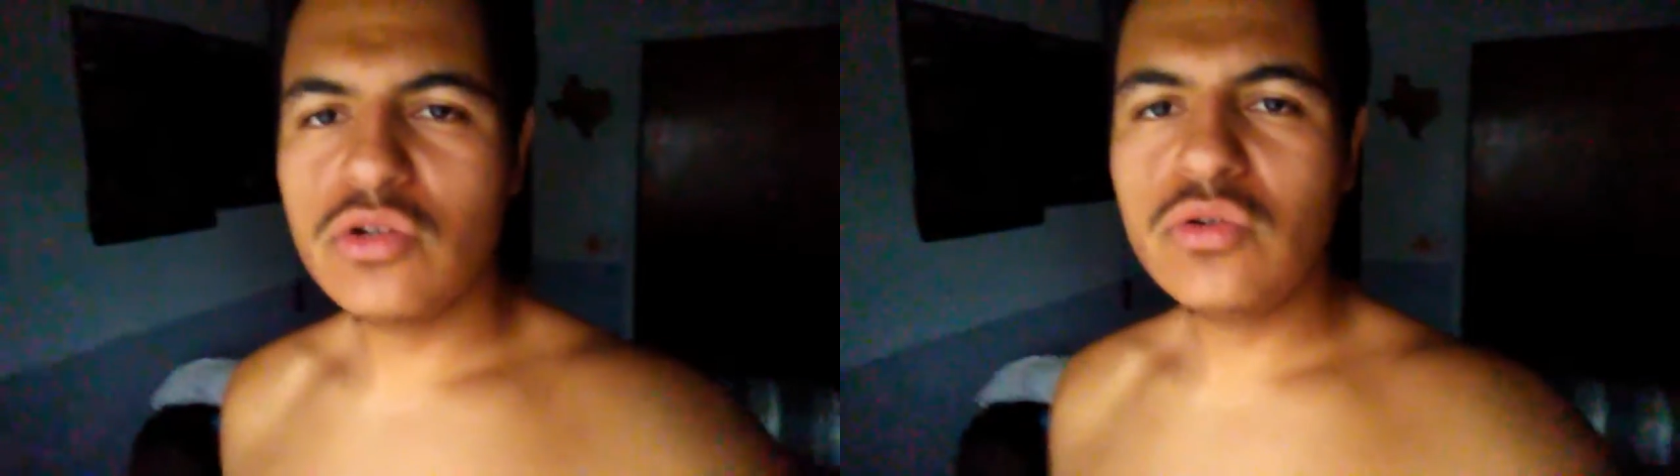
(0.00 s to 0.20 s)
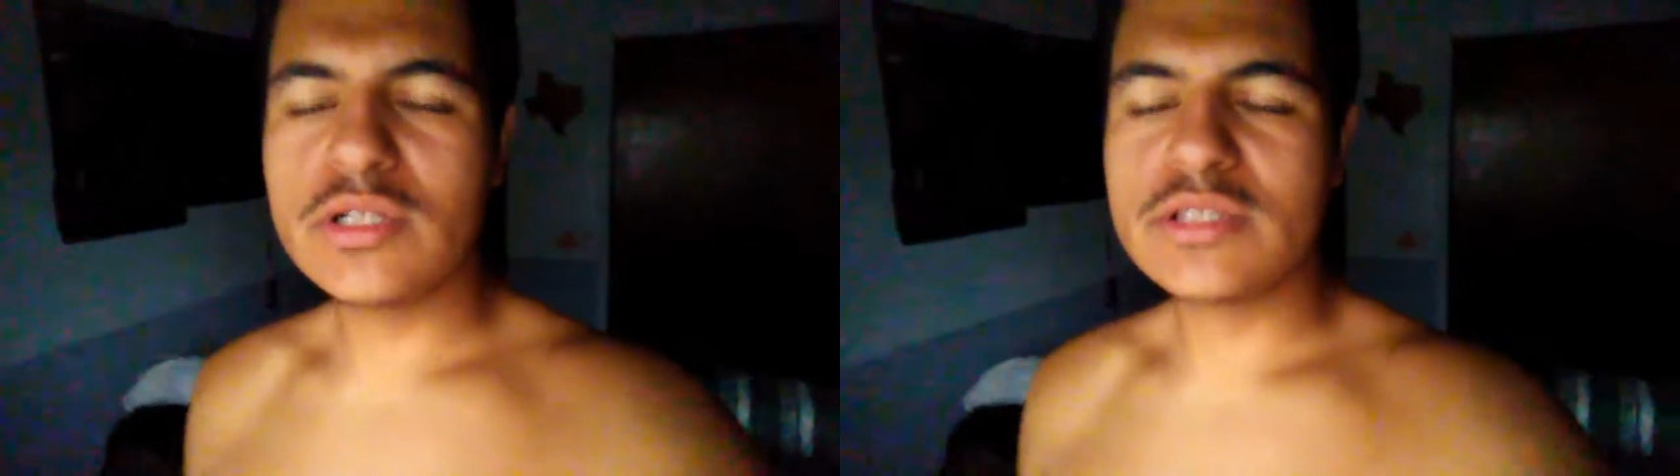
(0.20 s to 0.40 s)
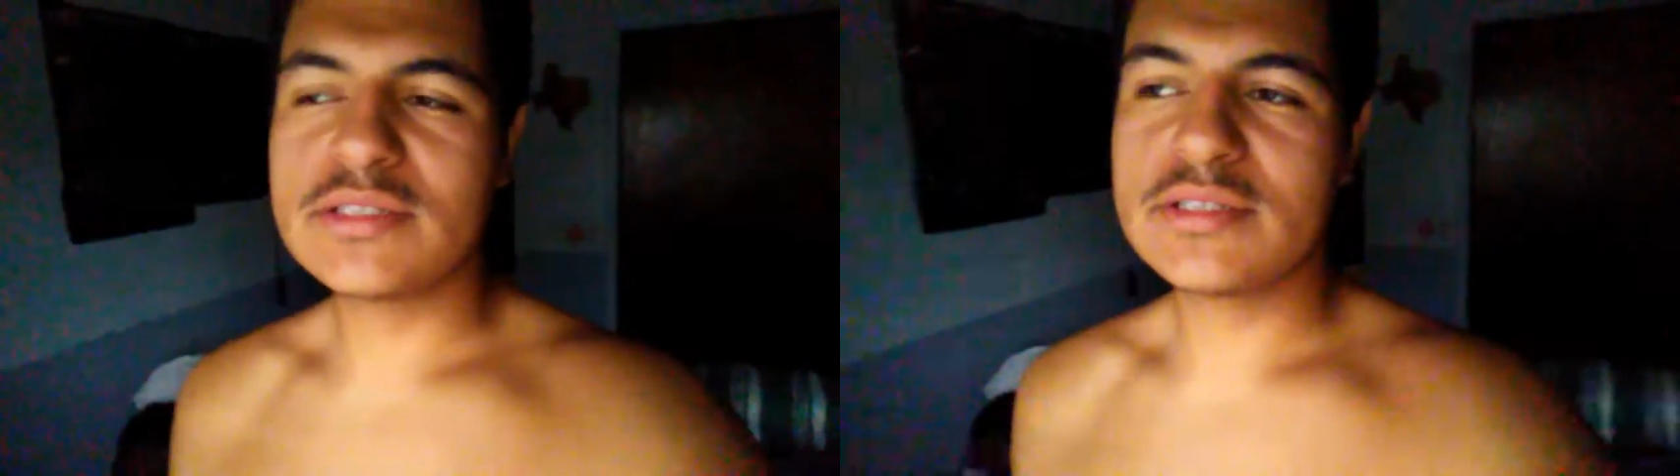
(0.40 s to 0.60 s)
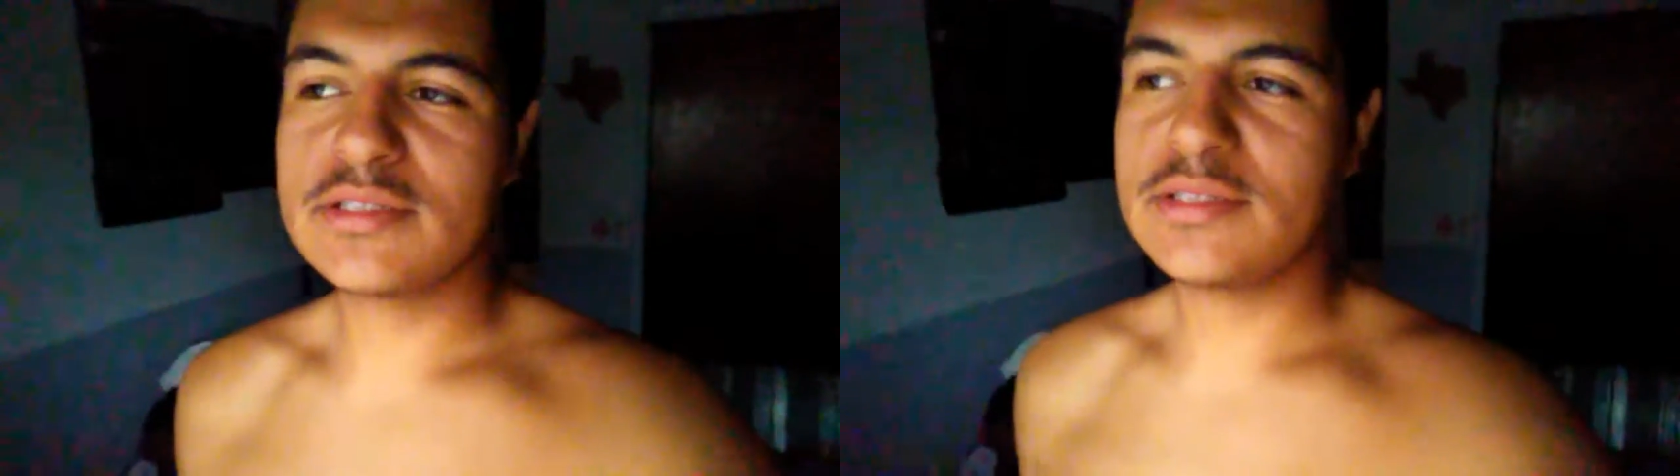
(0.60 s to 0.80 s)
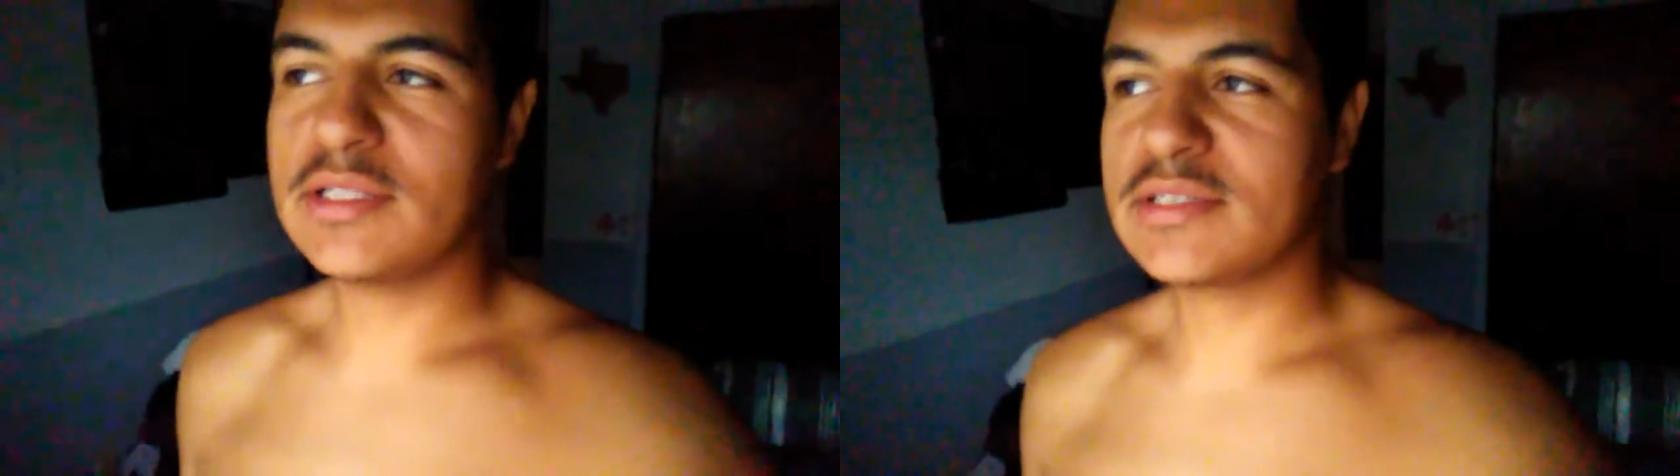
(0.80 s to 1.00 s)
dude,
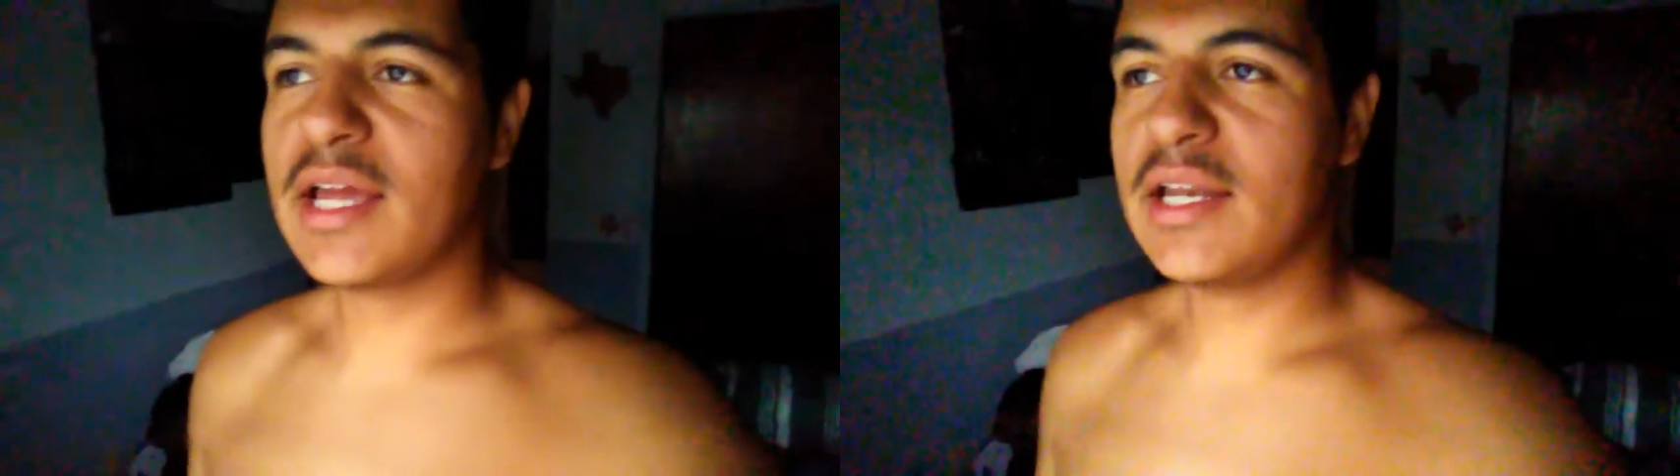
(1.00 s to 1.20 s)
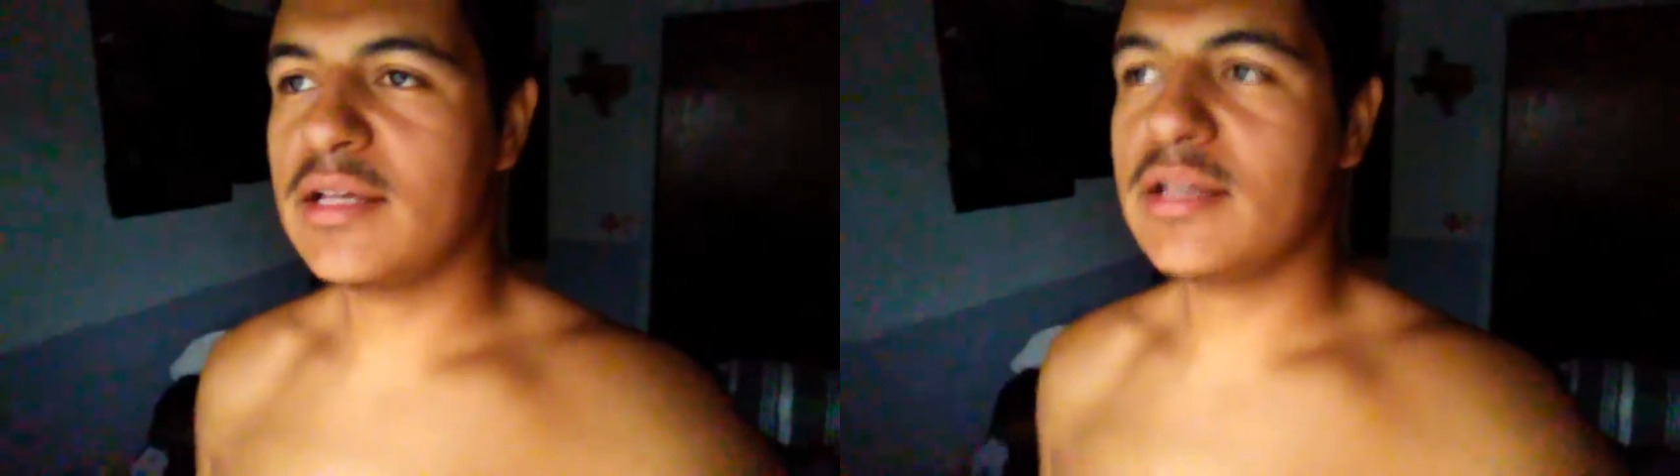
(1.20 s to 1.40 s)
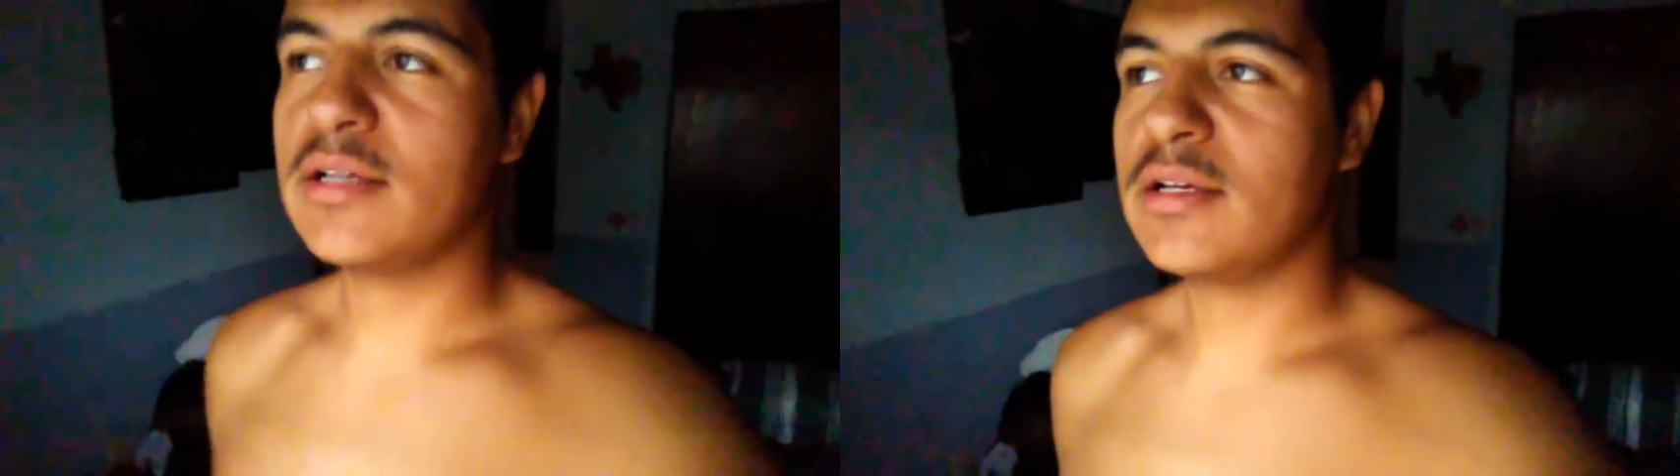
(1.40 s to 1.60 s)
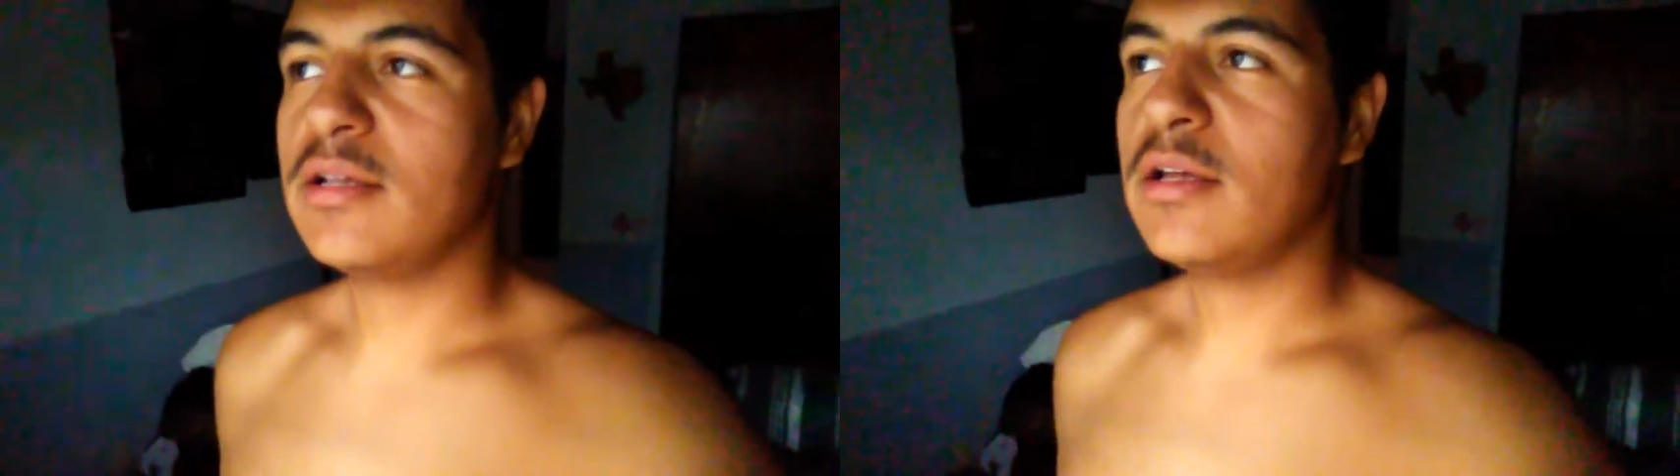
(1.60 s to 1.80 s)
it's kind of.